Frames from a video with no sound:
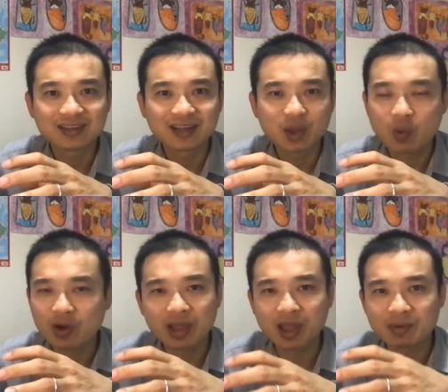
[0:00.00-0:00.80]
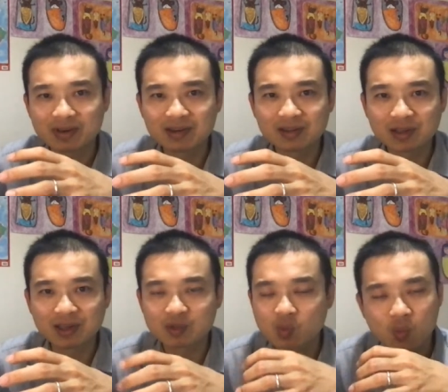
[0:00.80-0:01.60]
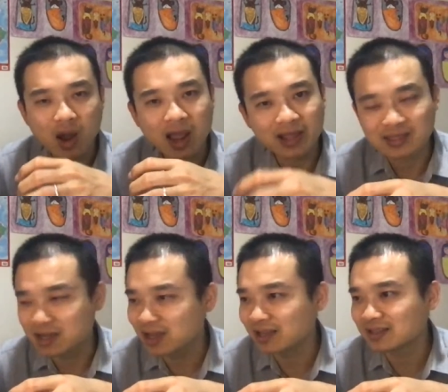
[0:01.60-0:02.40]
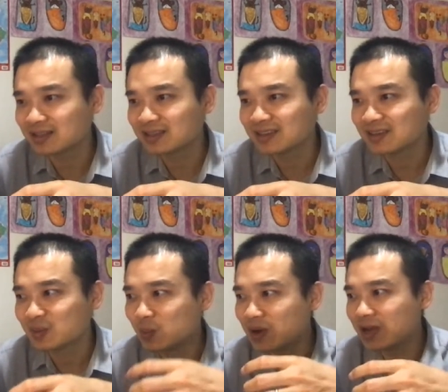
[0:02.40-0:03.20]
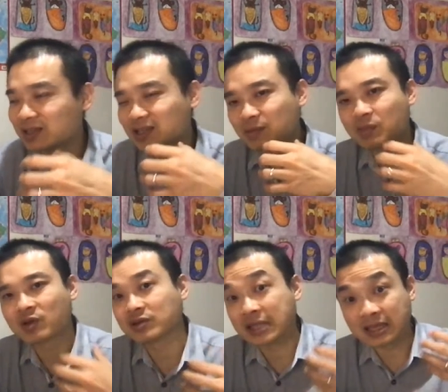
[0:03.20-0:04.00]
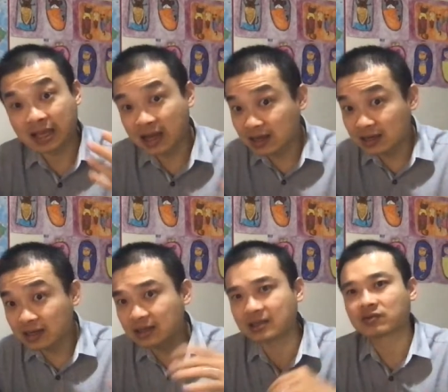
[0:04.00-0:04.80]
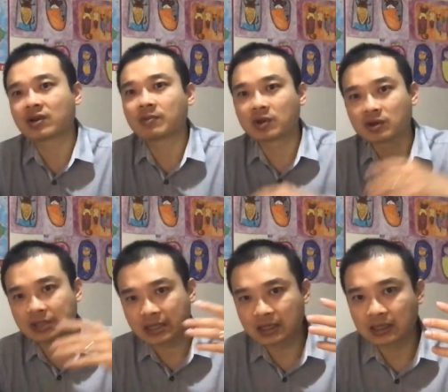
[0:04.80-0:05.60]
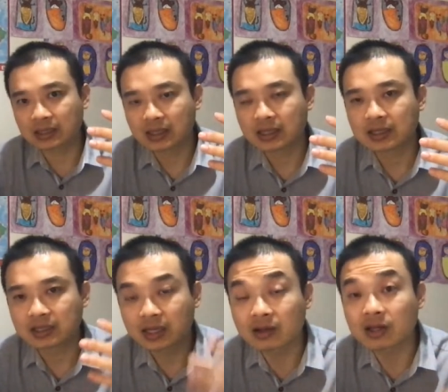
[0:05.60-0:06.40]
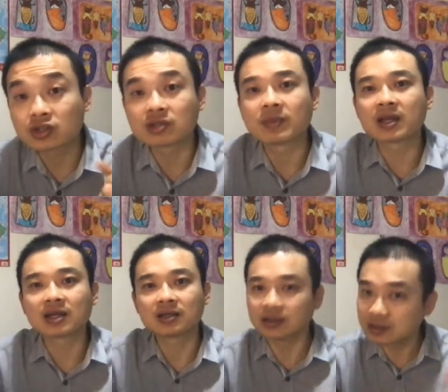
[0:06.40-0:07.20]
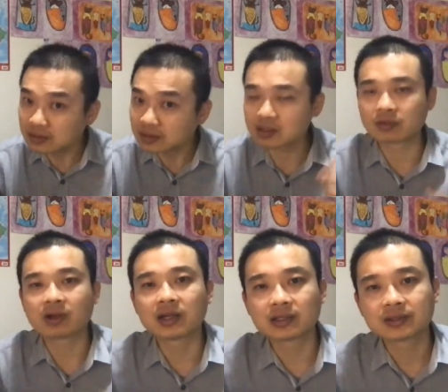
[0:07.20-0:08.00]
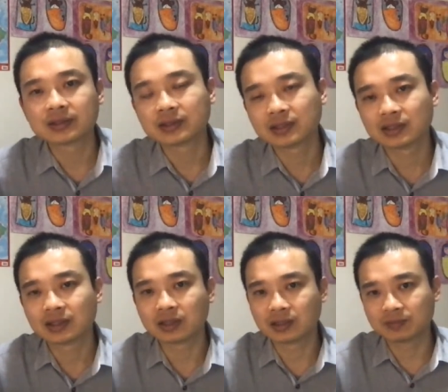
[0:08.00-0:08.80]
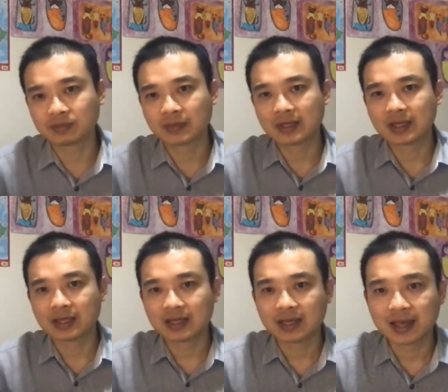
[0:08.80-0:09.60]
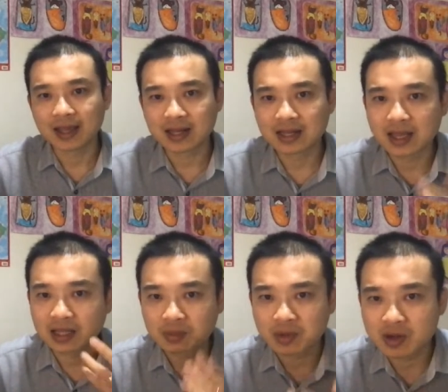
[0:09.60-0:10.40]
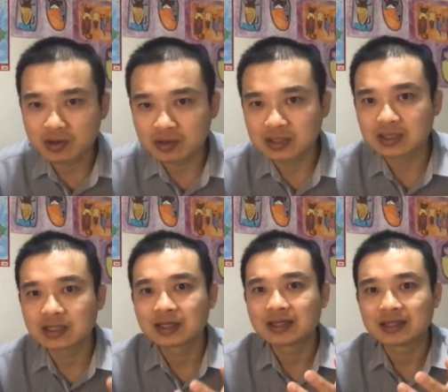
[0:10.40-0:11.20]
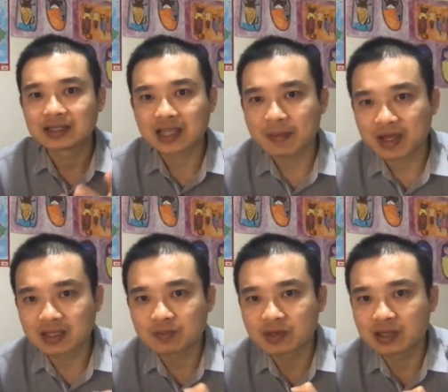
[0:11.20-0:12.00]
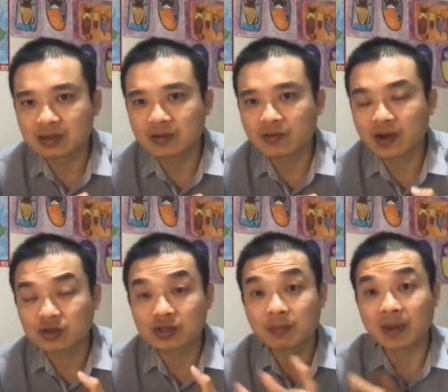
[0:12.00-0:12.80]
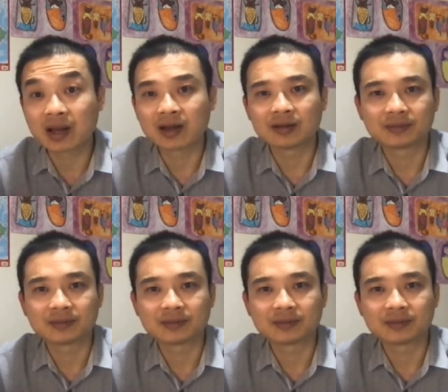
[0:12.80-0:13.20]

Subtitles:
it won't happen in little kids. Why is that? Why is that? Because they're younger. That's right. Because their circulation is better. That's right. You know, and because the stomach and spleen function are better,